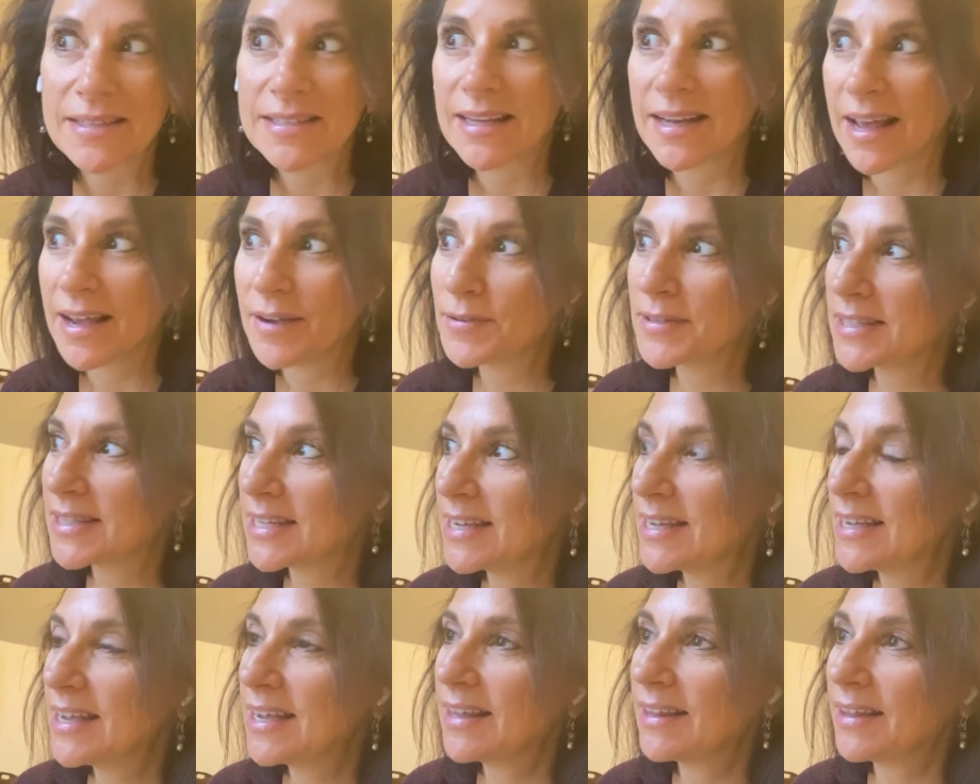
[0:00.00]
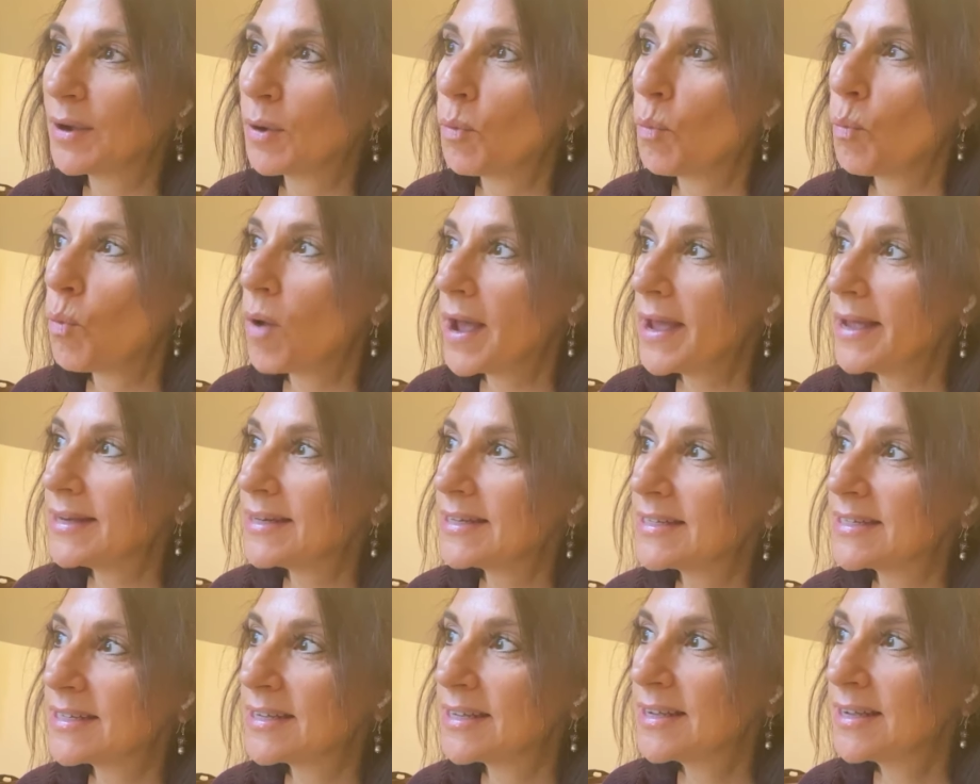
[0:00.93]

And I was thinking, like, what,